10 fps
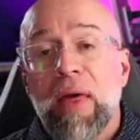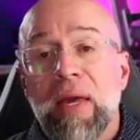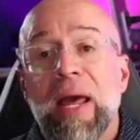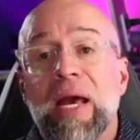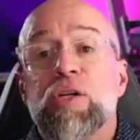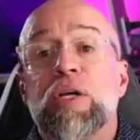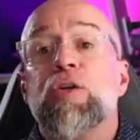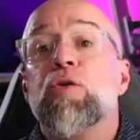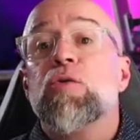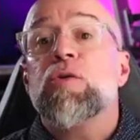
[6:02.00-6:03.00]
they can actually
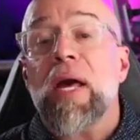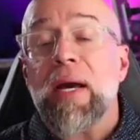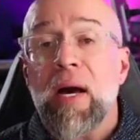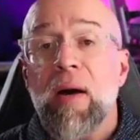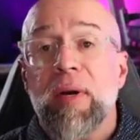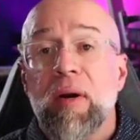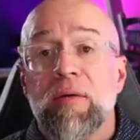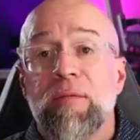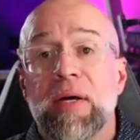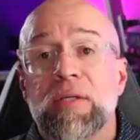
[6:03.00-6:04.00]
use that common area
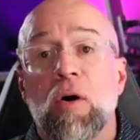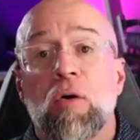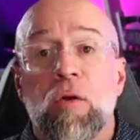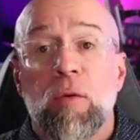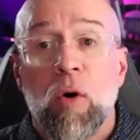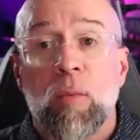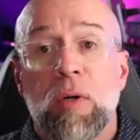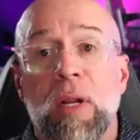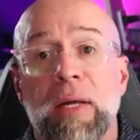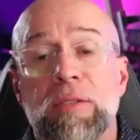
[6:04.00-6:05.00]
device on their mobile
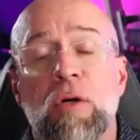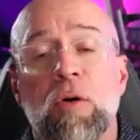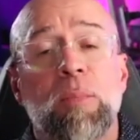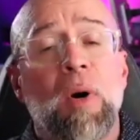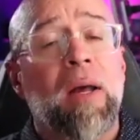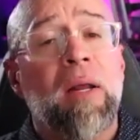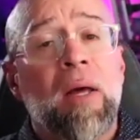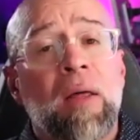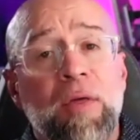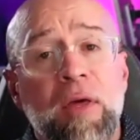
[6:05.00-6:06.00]
client. So Brian,
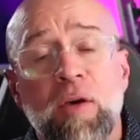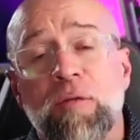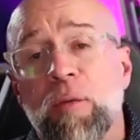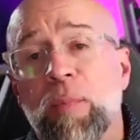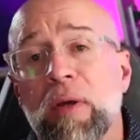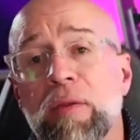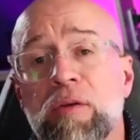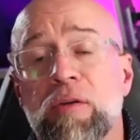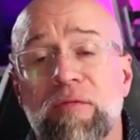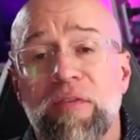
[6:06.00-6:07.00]
thank you for bringing
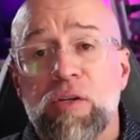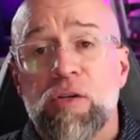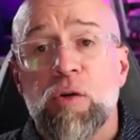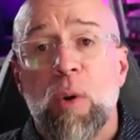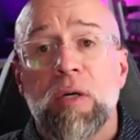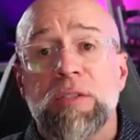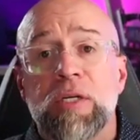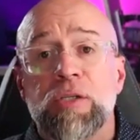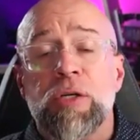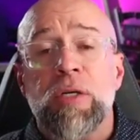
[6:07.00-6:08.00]
this feature to our
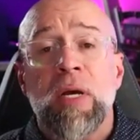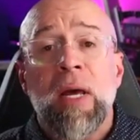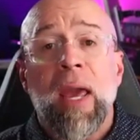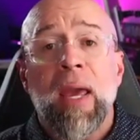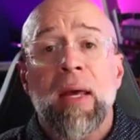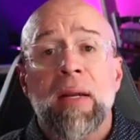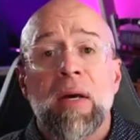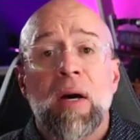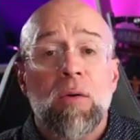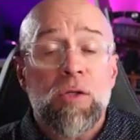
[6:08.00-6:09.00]
attention and
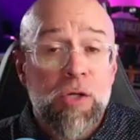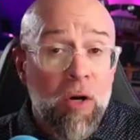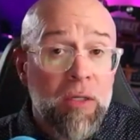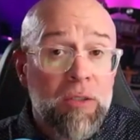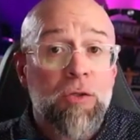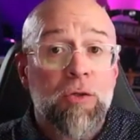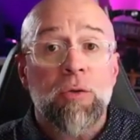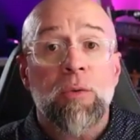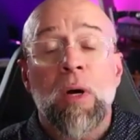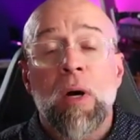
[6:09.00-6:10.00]
sharing it
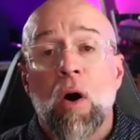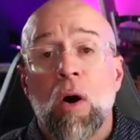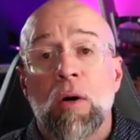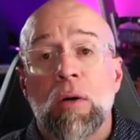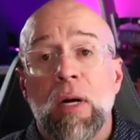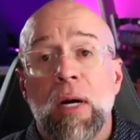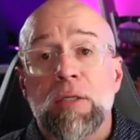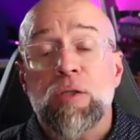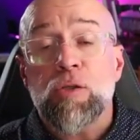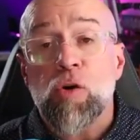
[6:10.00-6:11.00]
to our
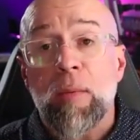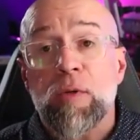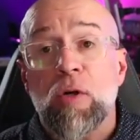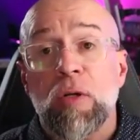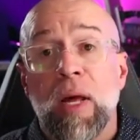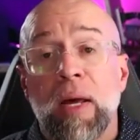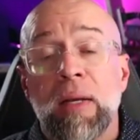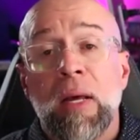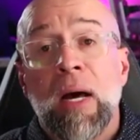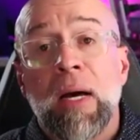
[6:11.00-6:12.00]
subscribers
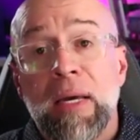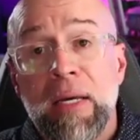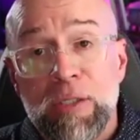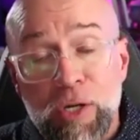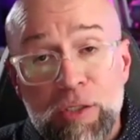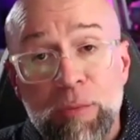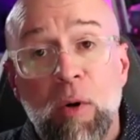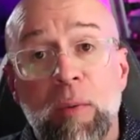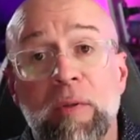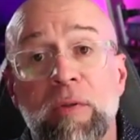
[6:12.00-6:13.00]
online. Again, Jason
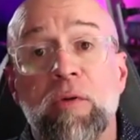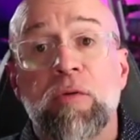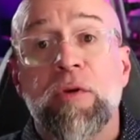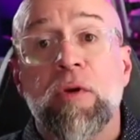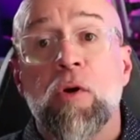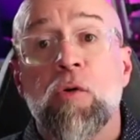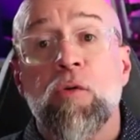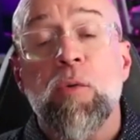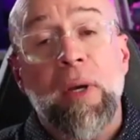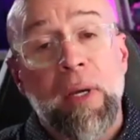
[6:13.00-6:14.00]
Mobley, the UC
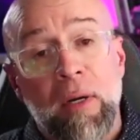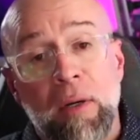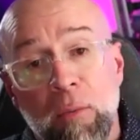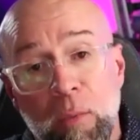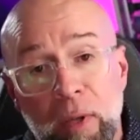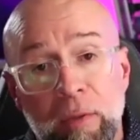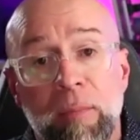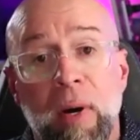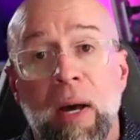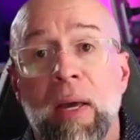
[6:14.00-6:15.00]
Guru, here with
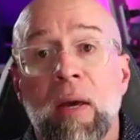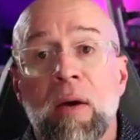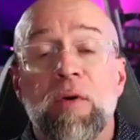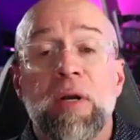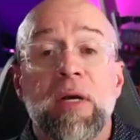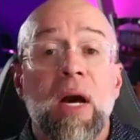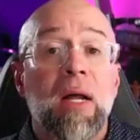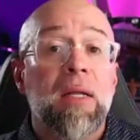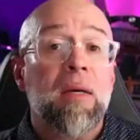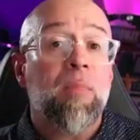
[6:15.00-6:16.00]
my friend and
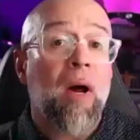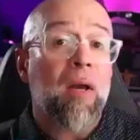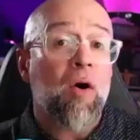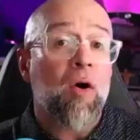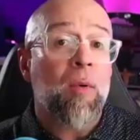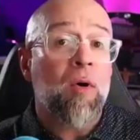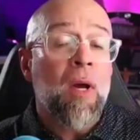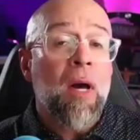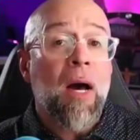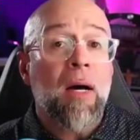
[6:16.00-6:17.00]
colleague, Brian Gerber.
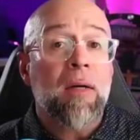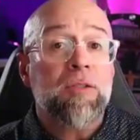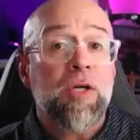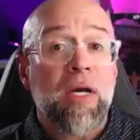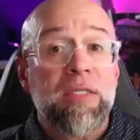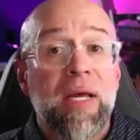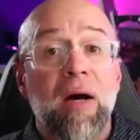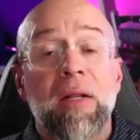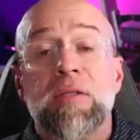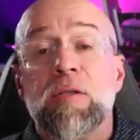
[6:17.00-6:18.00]
Check us
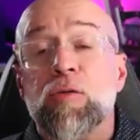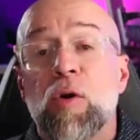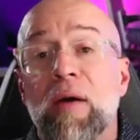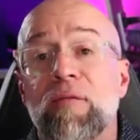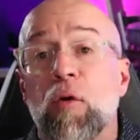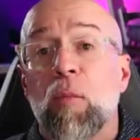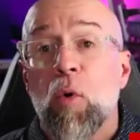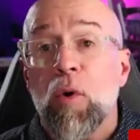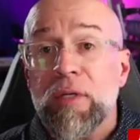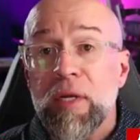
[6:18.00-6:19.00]
out and subscribe for
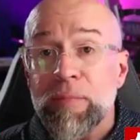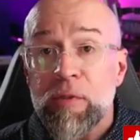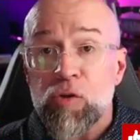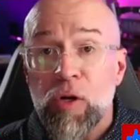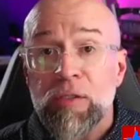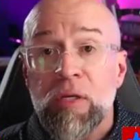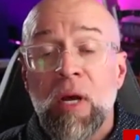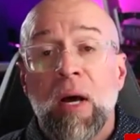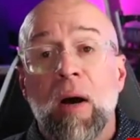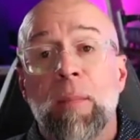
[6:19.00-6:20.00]
more tips and tricks
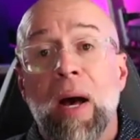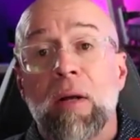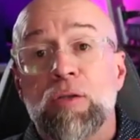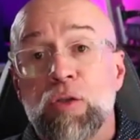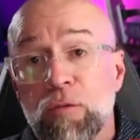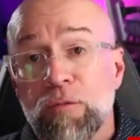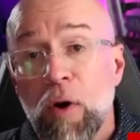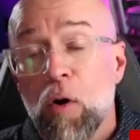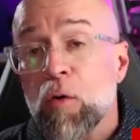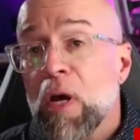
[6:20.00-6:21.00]
about Zoom
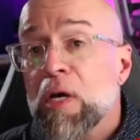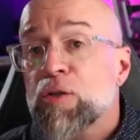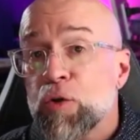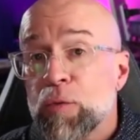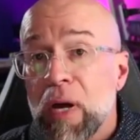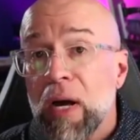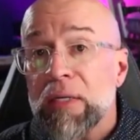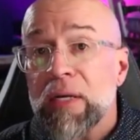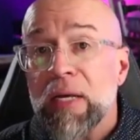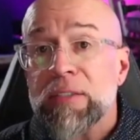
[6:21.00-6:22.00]
Phone, Zoom
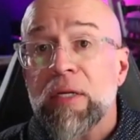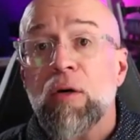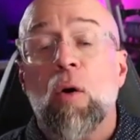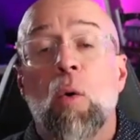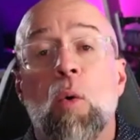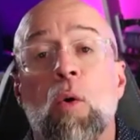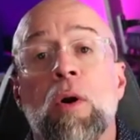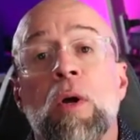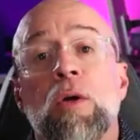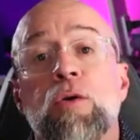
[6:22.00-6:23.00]
Contact Center,
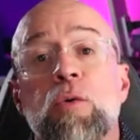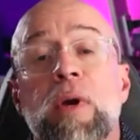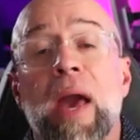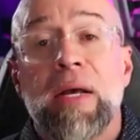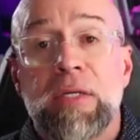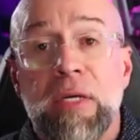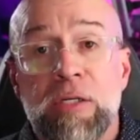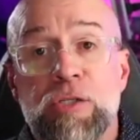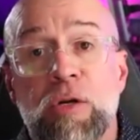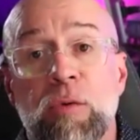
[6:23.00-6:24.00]
or UCaaS
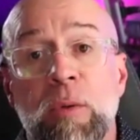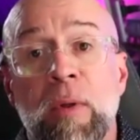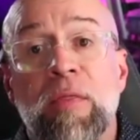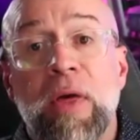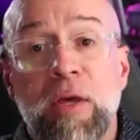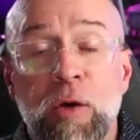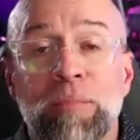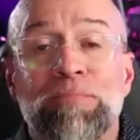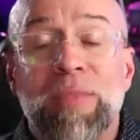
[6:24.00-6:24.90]
in general. Thank you.